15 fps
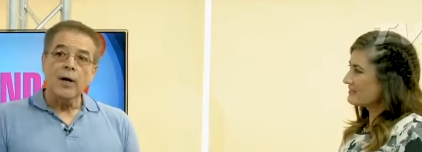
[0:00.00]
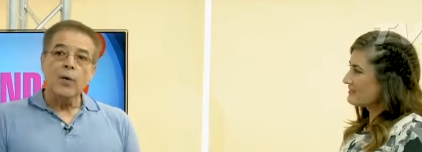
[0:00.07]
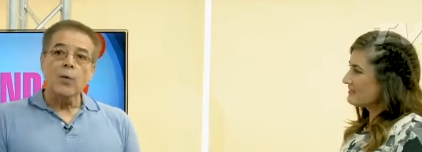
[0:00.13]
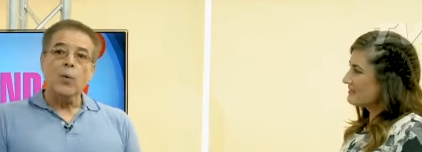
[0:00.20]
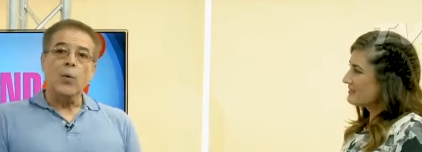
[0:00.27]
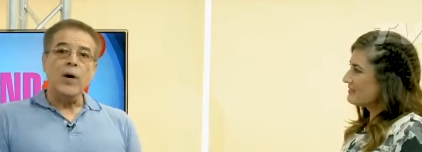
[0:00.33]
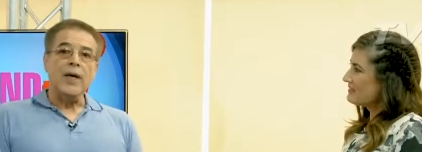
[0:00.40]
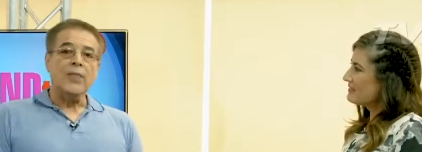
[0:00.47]

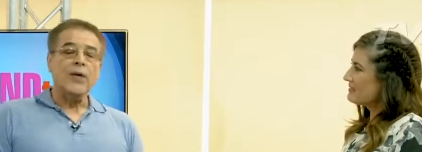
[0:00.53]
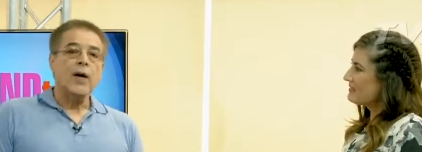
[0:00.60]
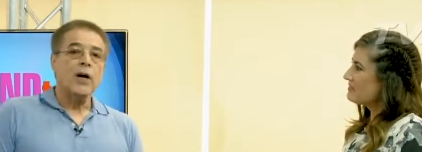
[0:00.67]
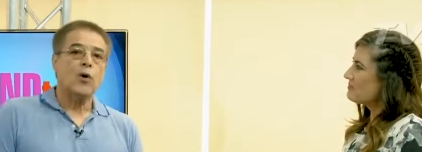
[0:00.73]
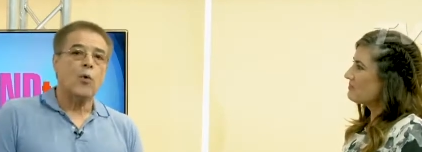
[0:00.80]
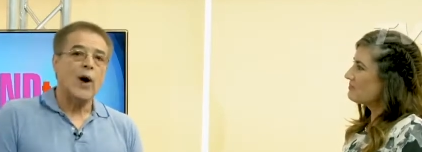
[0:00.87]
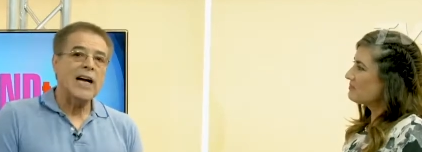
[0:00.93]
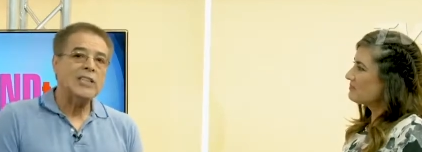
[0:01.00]
Speaker 1: with
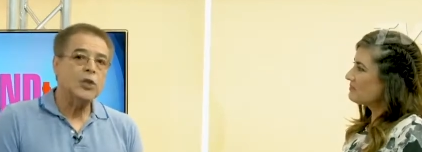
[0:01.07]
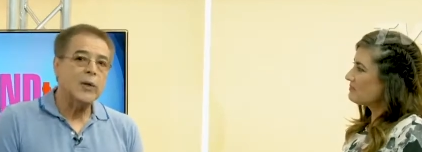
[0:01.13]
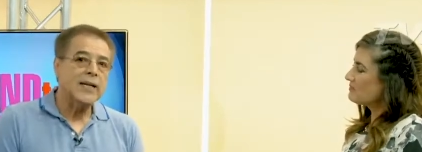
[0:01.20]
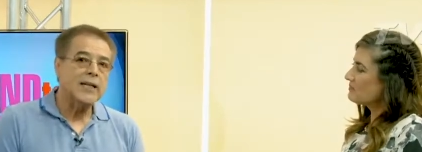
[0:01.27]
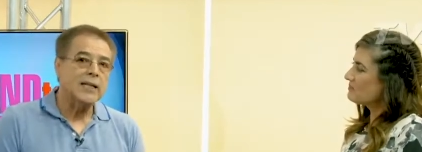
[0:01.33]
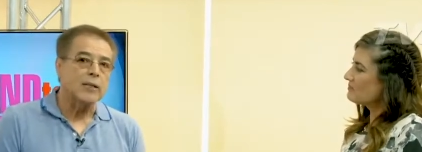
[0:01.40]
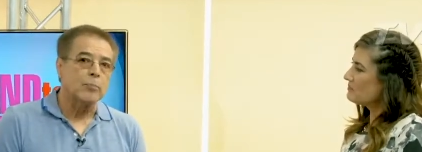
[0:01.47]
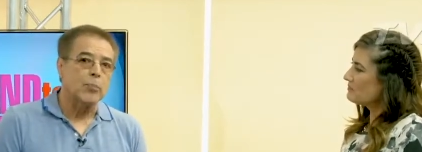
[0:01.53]

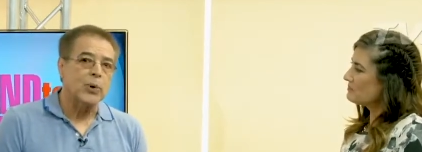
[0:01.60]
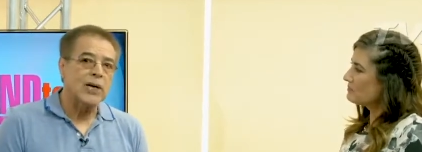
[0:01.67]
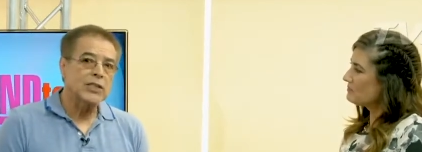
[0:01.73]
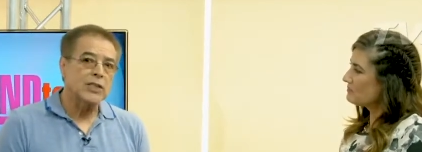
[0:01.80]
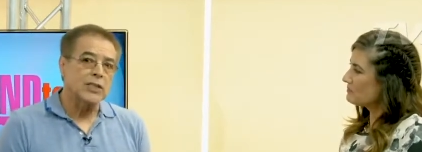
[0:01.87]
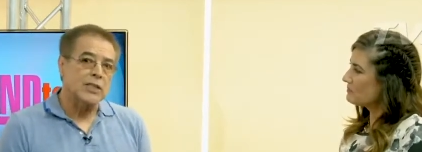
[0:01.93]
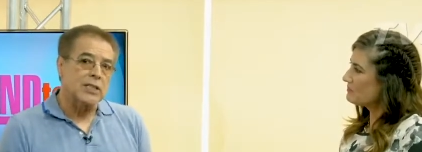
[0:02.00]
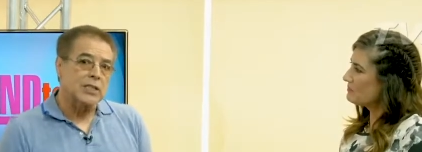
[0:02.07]
graduated
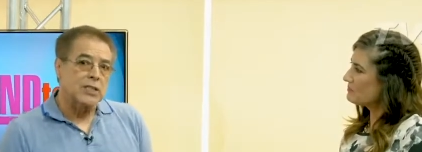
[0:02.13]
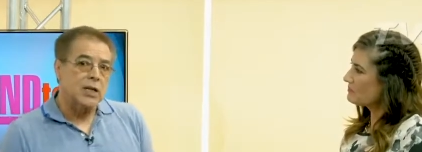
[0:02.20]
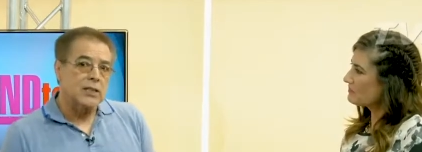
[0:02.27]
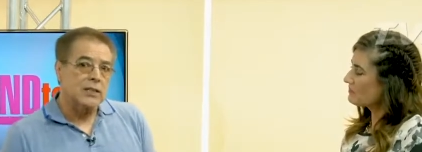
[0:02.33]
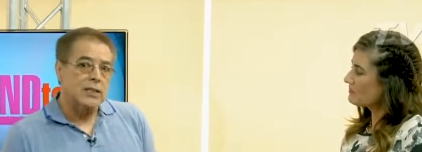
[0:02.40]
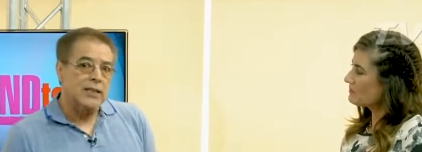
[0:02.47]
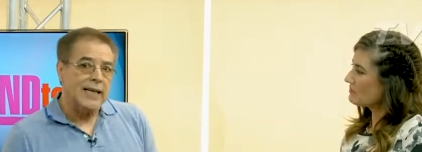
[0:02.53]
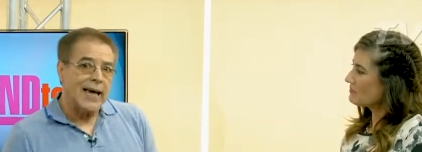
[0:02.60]
compression that
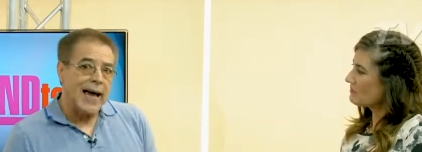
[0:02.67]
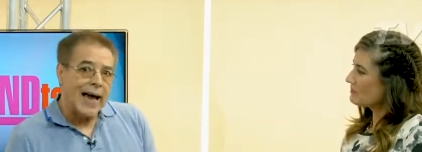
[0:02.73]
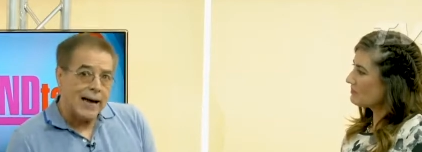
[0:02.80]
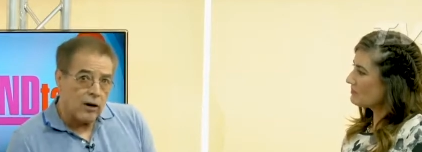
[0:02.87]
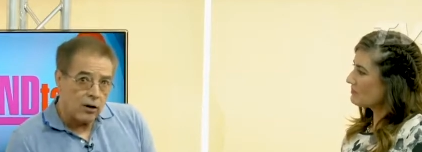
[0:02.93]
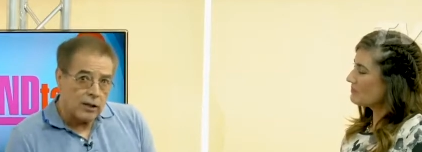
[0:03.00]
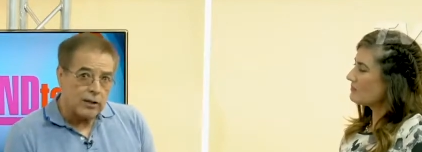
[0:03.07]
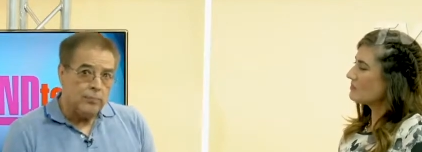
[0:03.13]
starts at the
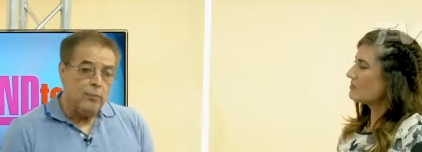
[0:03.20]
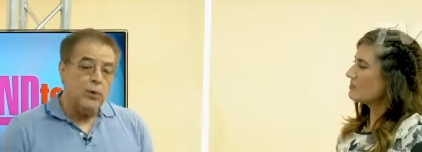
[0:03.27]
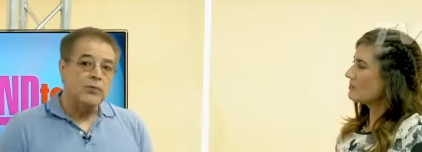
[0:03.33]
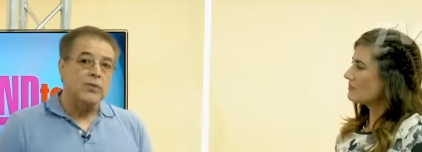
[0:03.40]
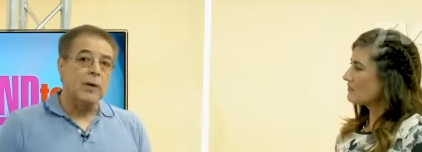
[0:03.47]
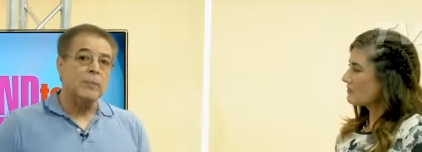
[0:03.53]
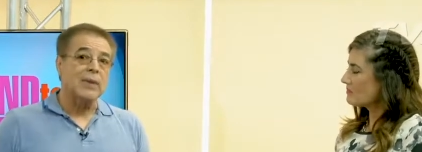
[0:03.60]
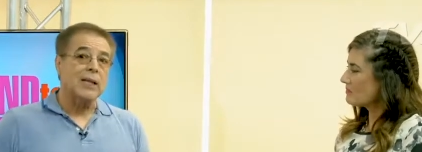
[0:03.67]
ankle and
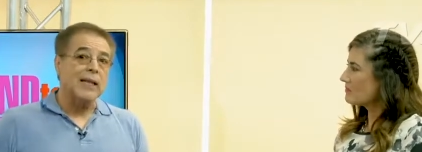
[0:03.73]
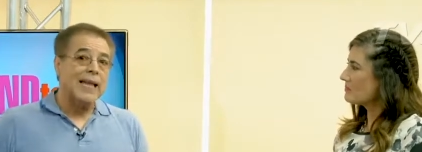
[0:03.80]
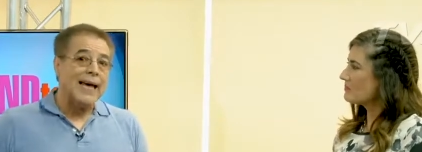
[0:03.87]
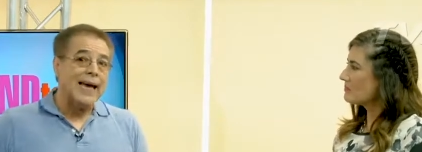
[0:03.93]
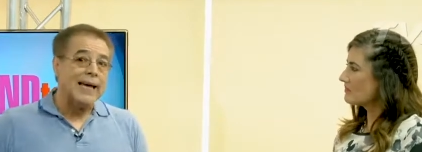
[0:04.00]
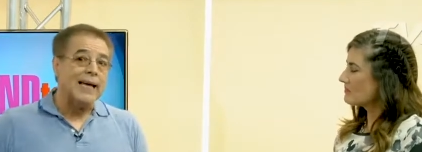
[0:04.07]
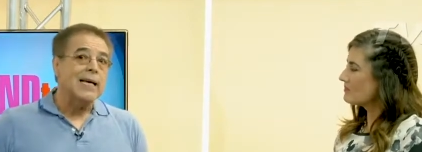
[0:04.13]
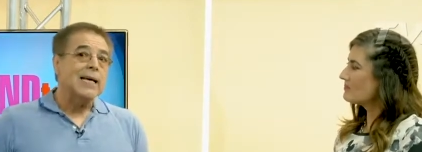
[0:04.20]
moves up the
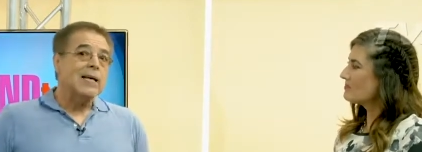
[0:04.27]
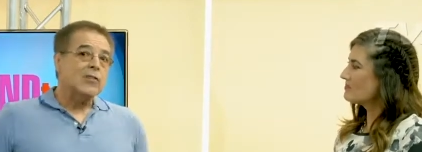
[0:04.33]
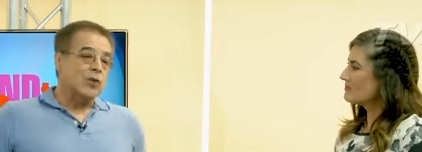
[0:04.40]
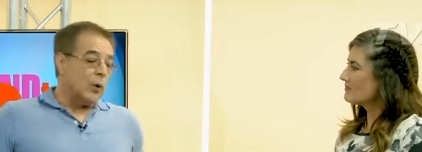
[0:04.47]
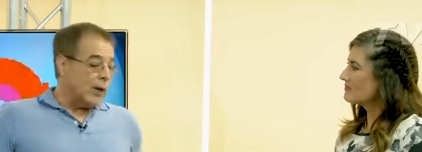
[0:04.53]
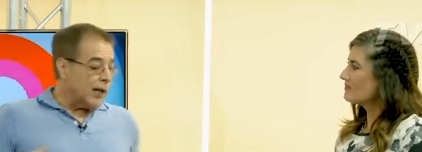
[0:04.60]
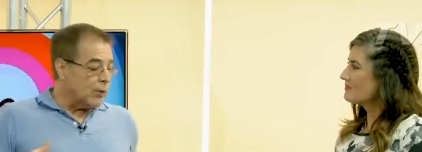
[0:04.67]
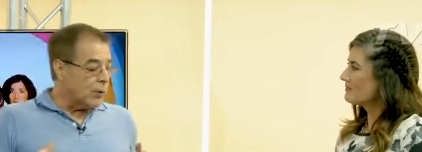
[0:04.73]
leg.
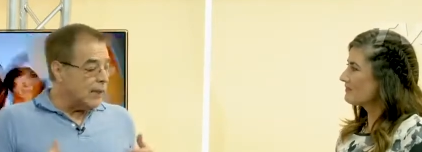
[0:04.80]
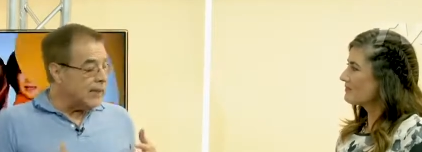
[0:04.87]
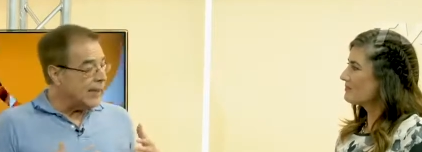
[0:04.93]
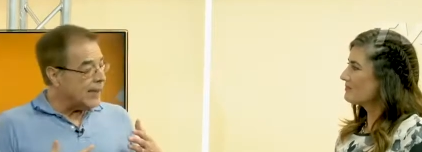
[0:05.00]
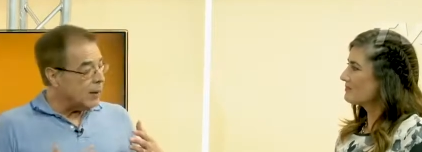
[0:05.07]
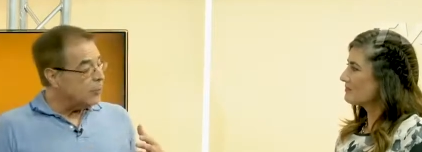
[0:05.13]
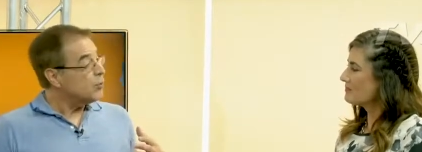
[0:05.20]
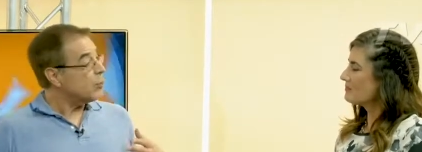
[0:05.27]
So it really
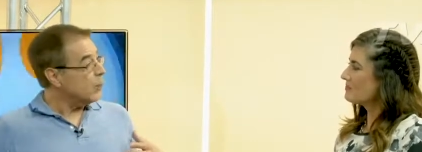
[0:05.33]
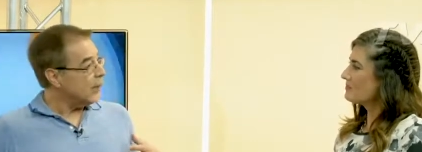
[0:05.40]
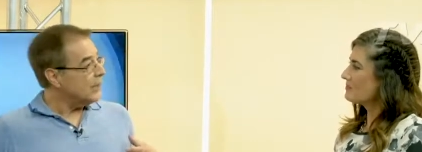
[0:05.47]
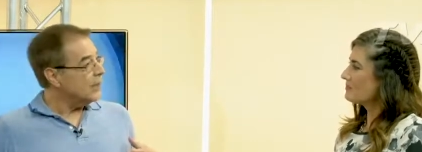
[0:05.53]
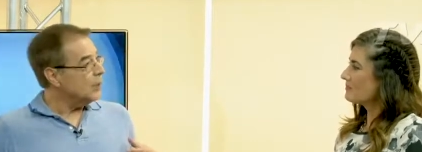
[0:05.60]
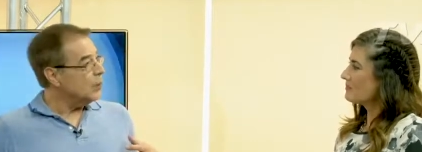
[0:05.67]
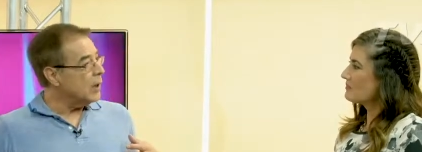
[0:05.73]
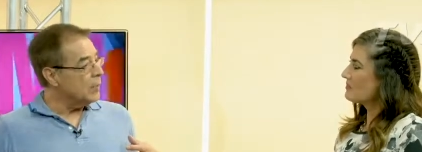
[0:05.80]
helps
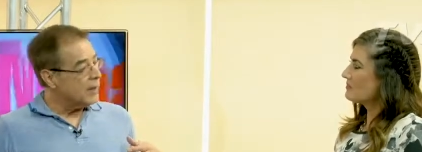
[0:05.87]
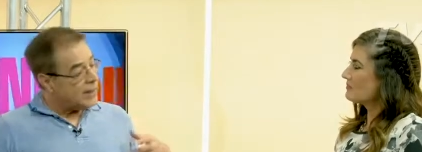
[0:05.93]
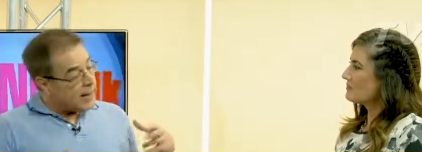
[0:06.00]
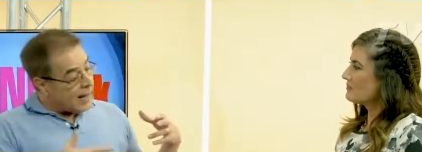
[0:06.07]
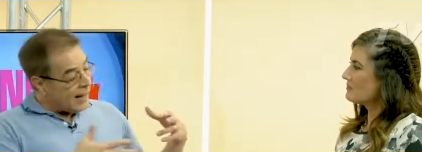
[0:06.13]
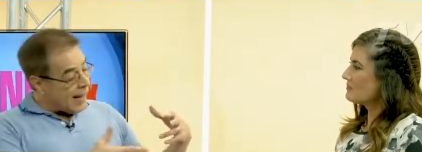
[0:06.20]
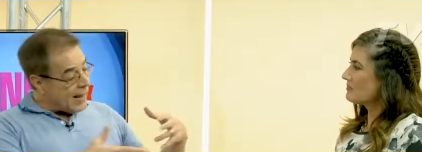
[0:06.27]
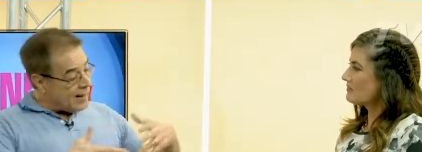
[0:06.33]
pregnant women.
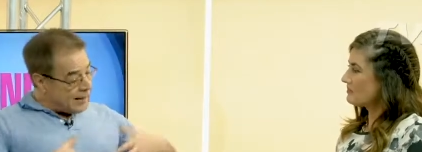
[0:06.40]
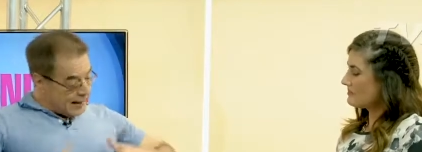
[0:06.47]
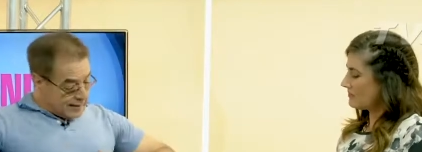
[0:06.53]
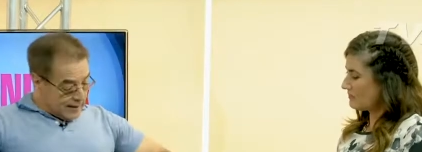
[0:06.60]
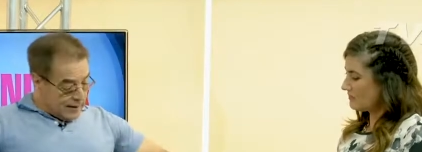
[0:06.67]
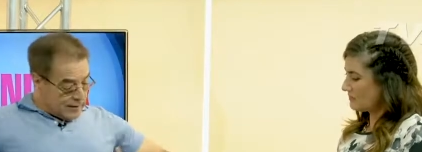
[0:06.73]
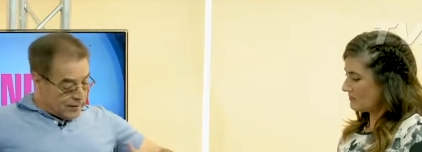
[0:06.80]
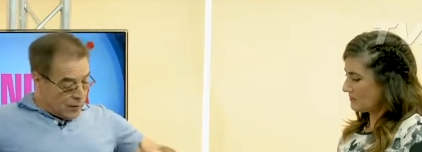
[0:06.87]
And it's
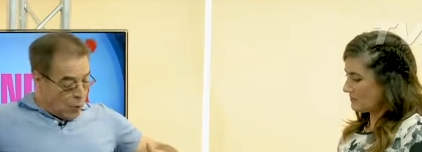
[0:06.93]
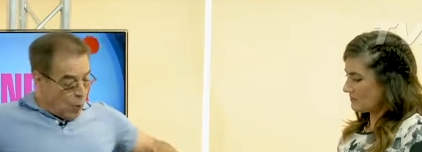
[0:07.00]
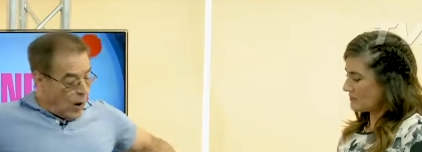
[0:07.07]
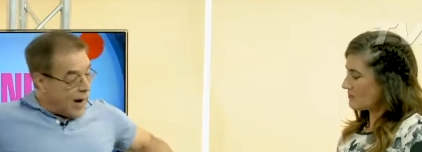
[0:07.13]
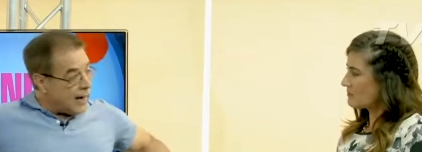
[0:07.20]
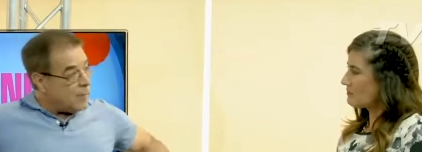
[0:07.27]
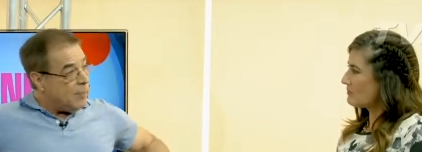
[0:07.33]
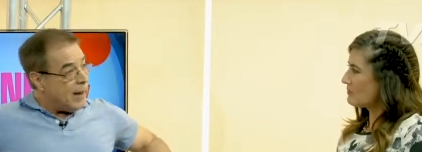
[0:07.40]
got the wide